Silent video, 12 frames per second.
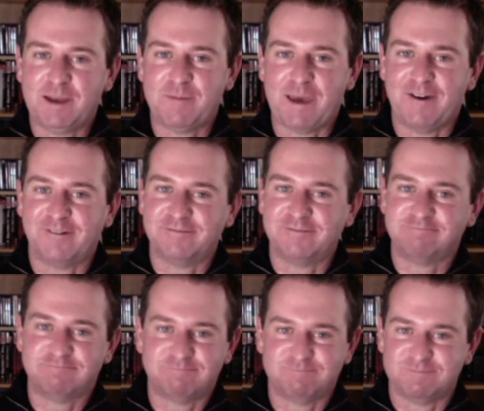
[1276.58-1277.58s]
bit about
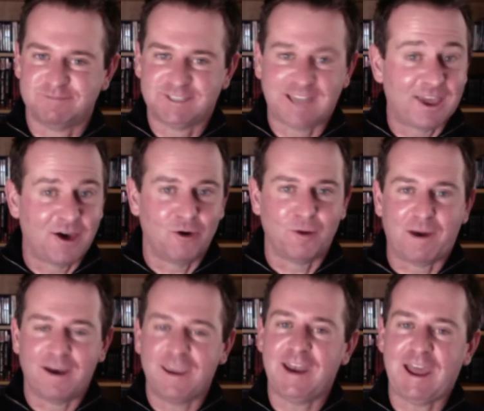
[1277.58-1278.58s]
stakeholder
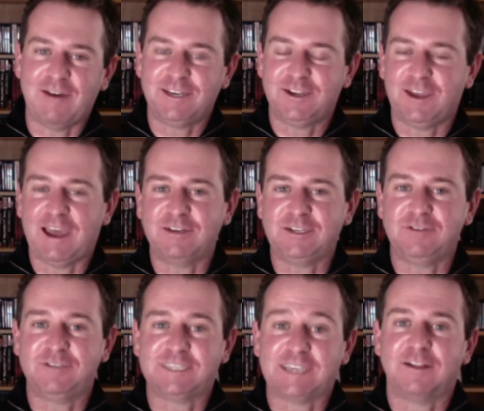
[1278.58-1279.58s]
buy-in? How did
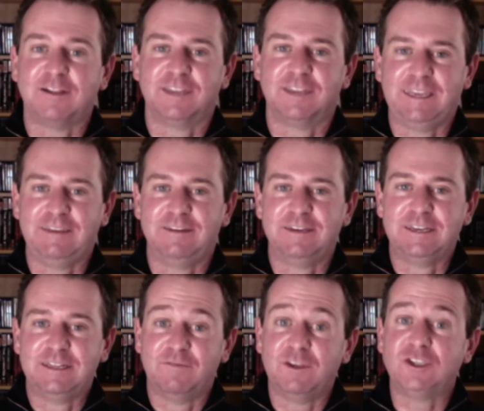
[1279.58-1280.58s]
you sell the
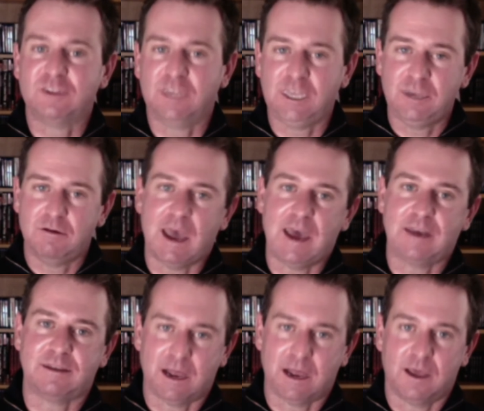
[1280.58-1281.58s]
vision that you had
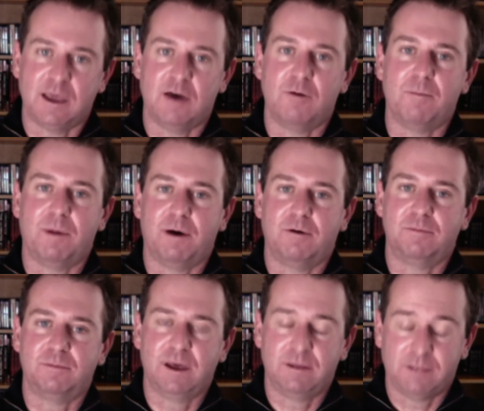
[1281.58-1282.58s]
and that light
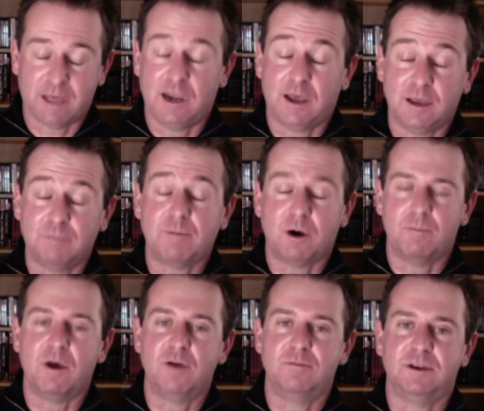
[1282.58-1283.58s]
bulb
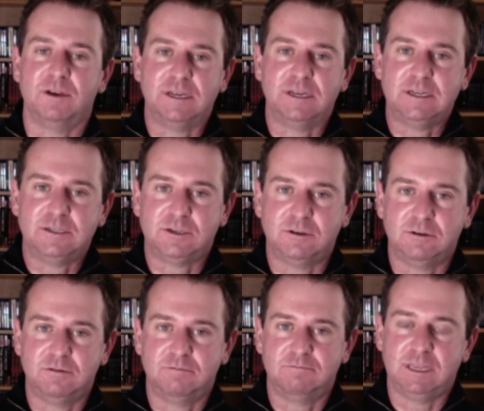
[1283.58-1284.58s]
moment
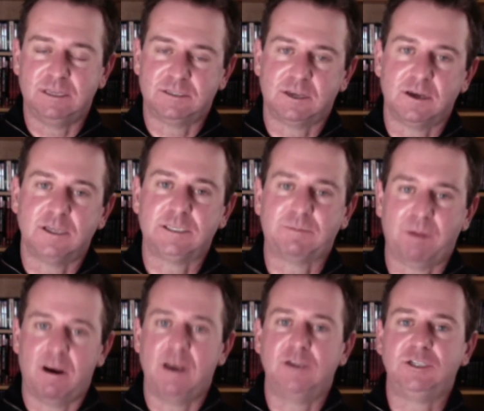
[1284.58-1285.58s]
to the entire
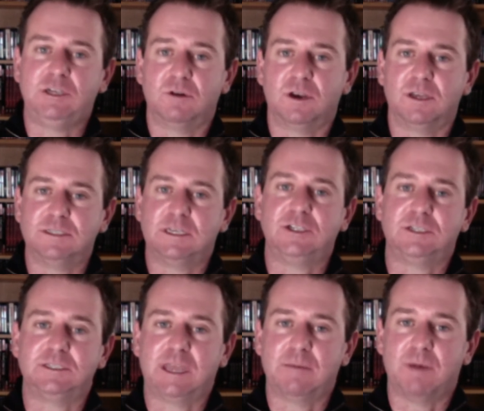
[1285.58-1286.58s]
Spirit Energy
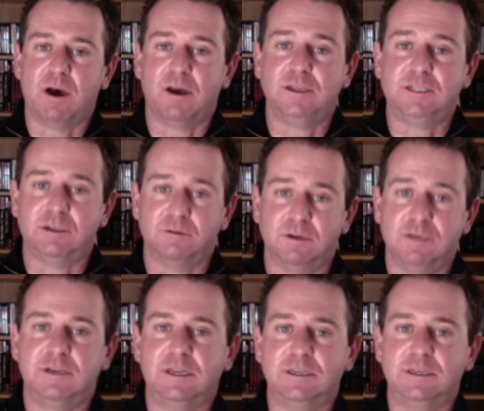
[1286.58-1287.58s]
organisation to get behind you
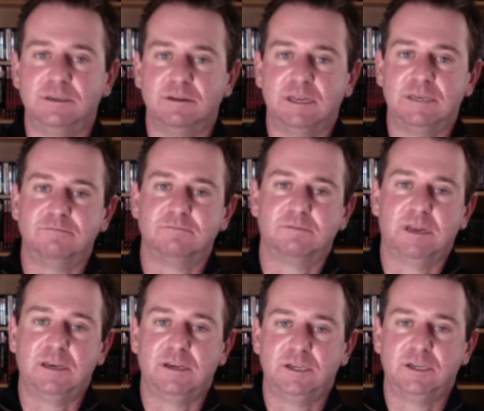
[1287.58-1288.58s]
and
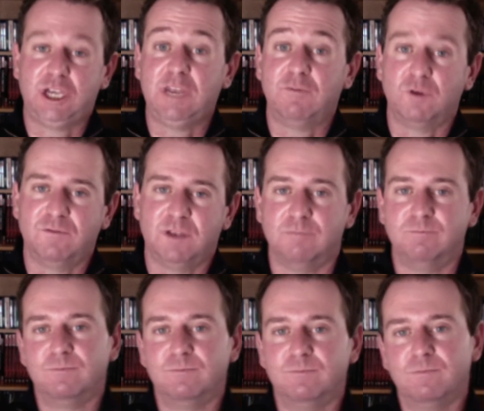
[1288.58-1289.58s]
achieve what you've done?